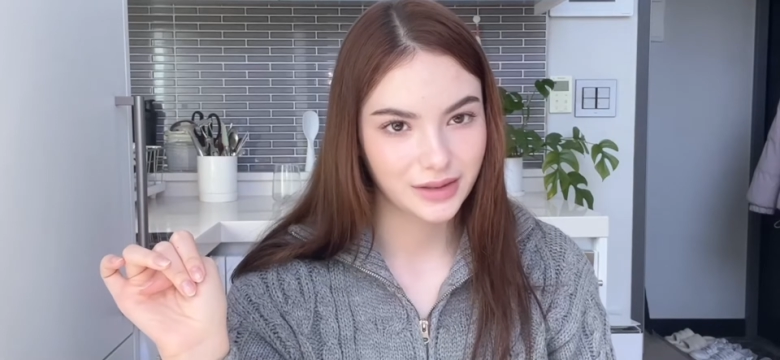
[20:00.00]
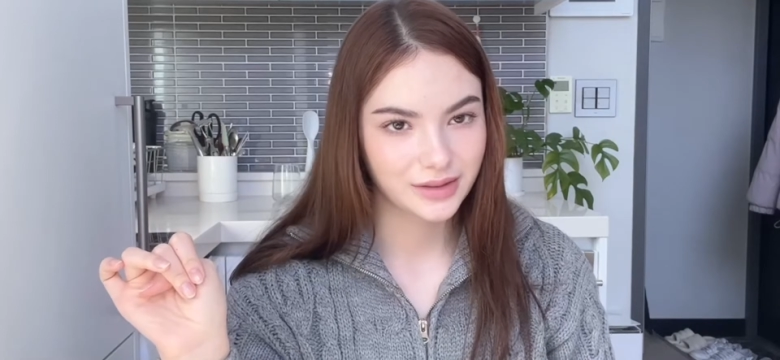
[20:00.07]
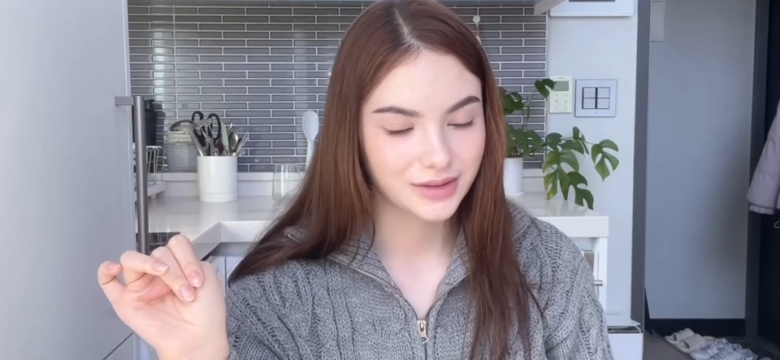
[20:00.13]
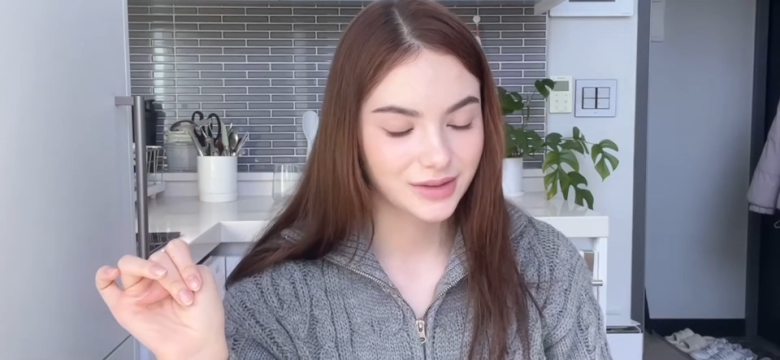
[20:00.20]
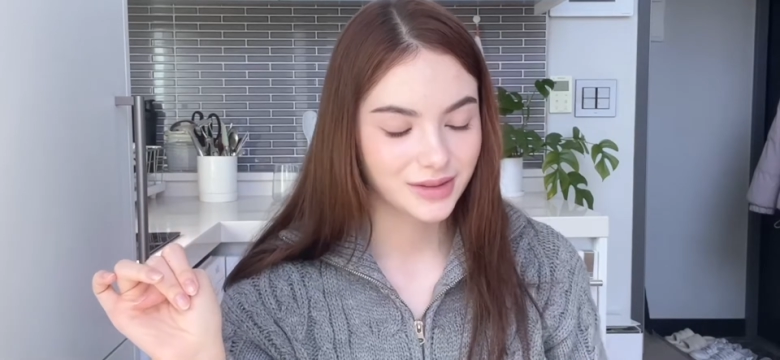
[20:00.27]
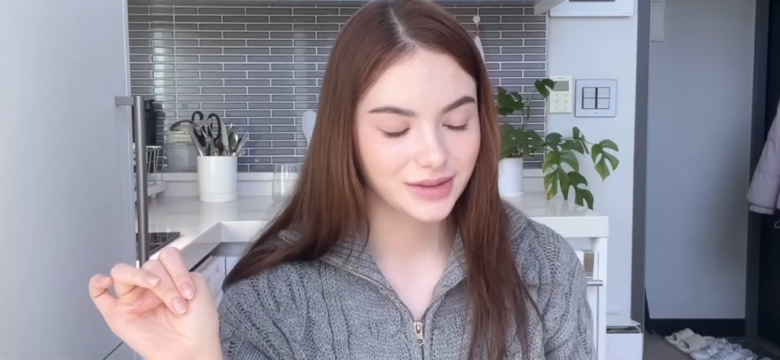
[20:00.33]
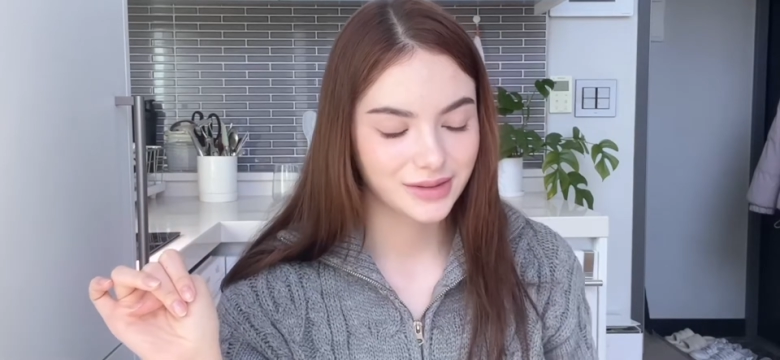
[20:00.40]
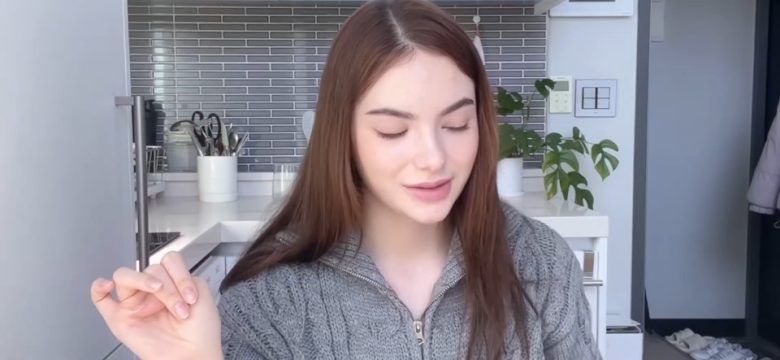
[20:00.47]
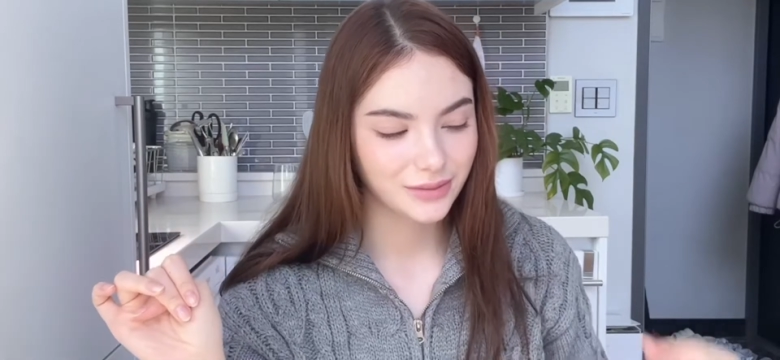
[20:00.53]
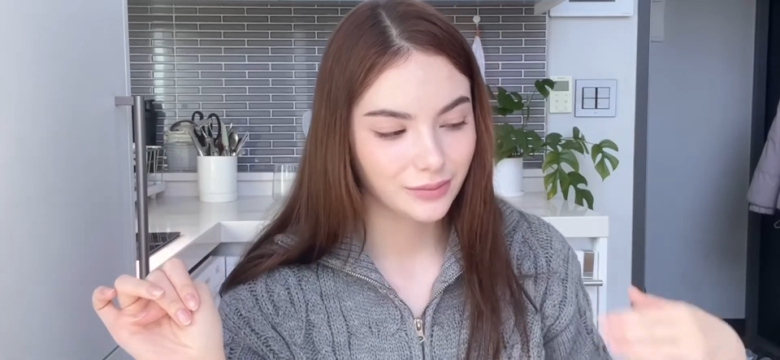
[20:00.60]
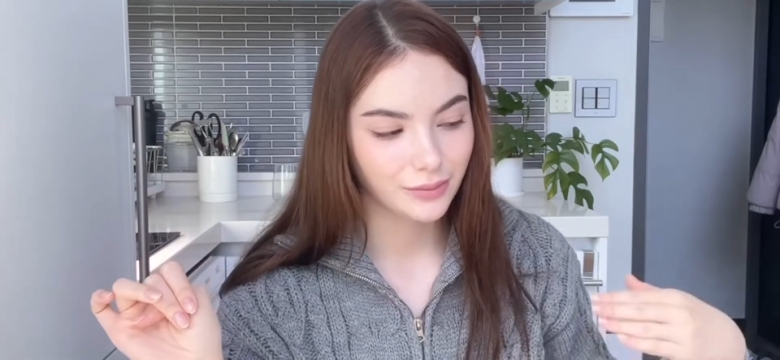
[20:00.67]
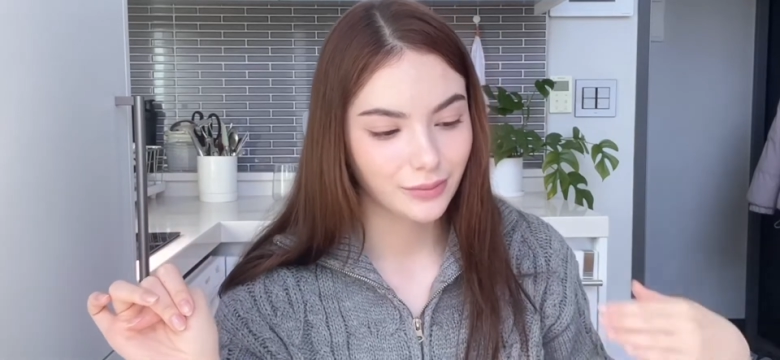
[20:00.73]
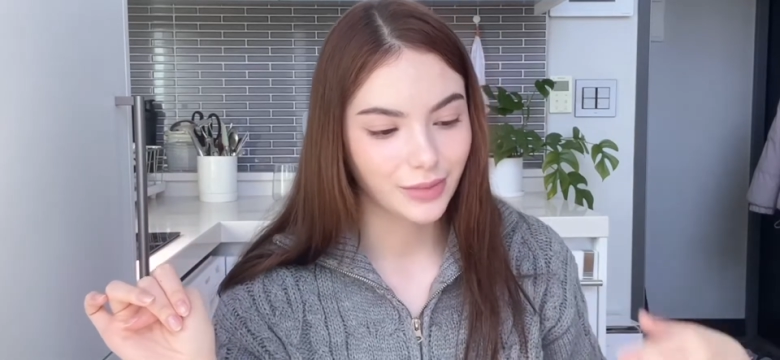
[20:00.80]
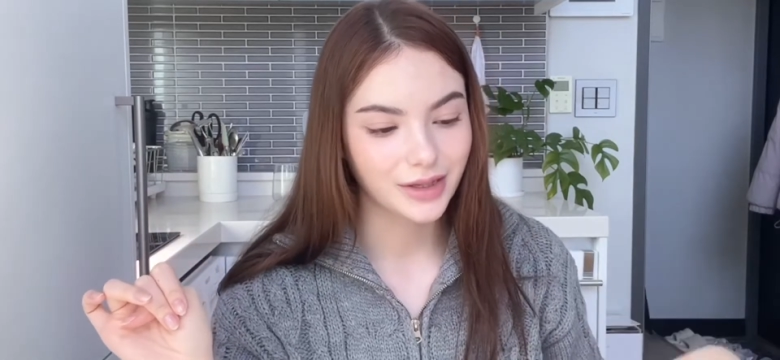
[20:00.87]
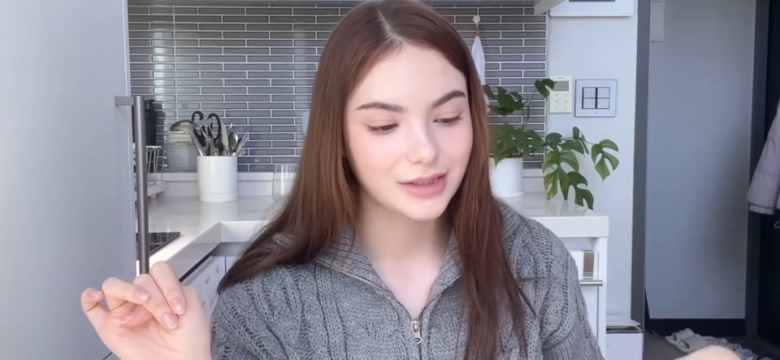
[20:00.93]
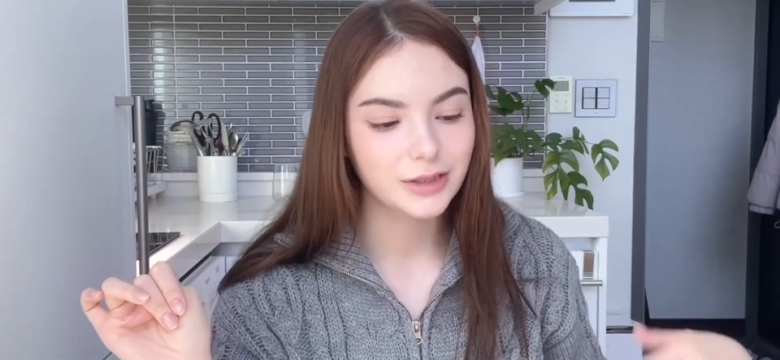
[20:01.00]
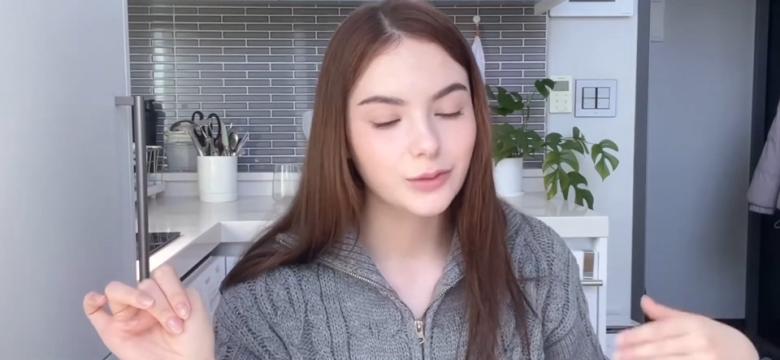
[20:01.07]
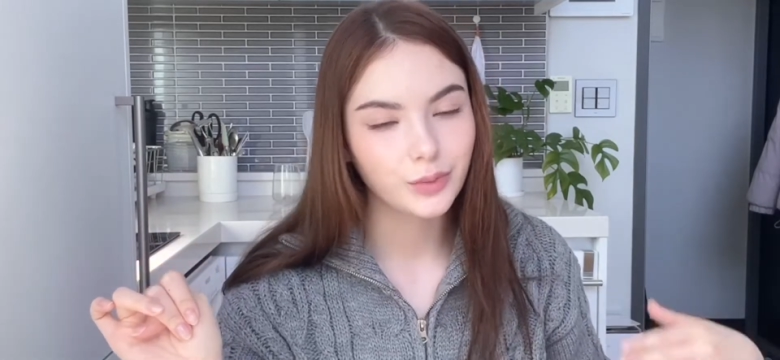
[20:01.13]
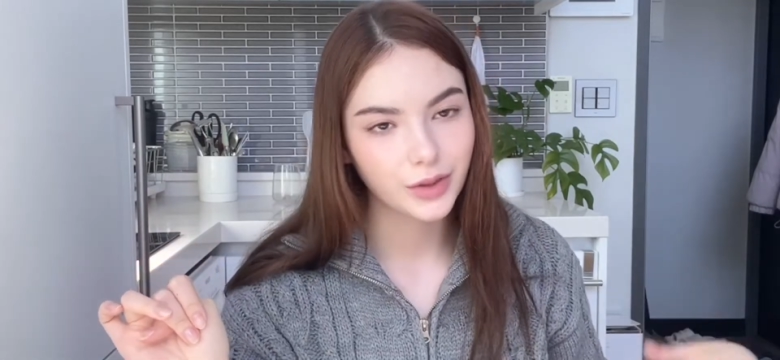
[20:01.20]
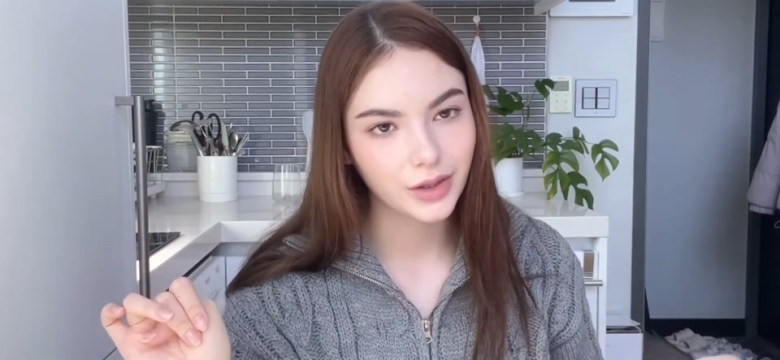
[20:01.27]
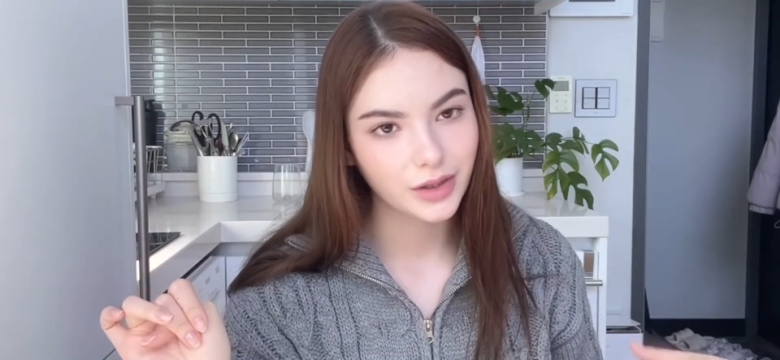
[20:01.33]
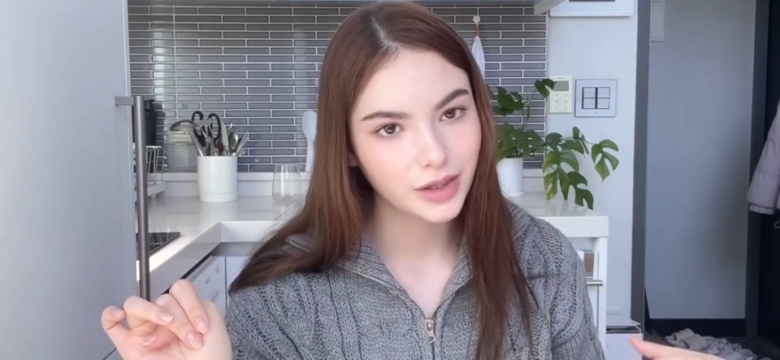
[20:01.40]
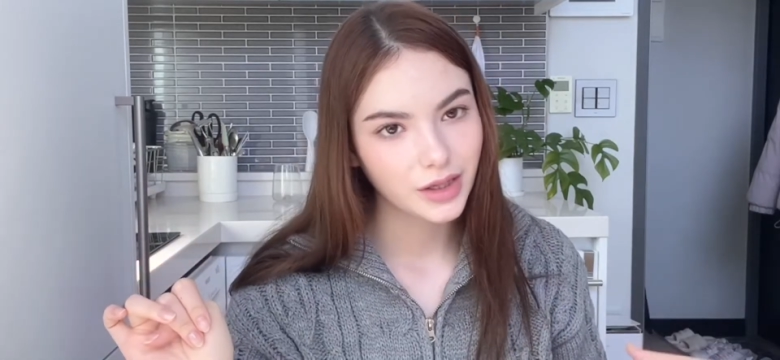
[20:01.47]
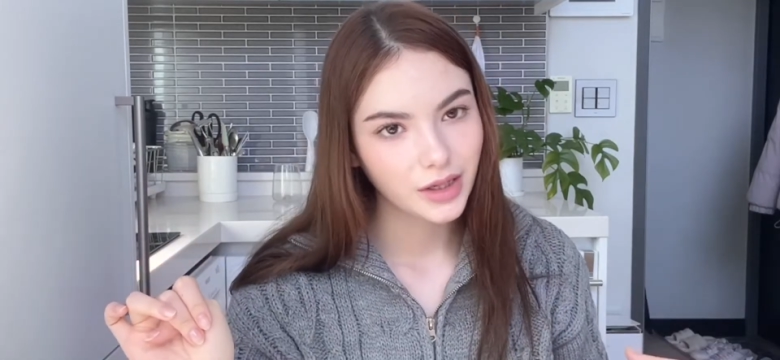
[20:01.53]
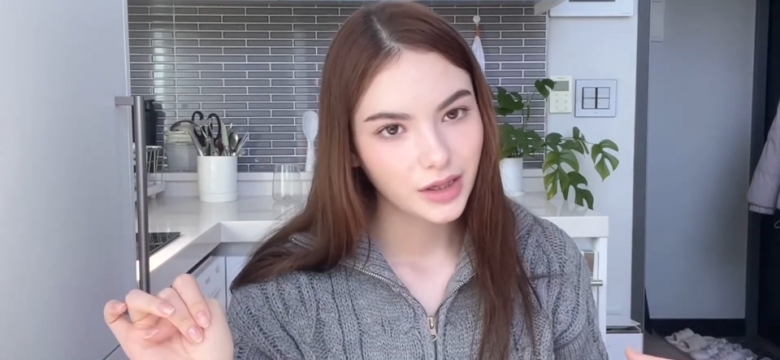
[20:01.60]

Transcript: it just must be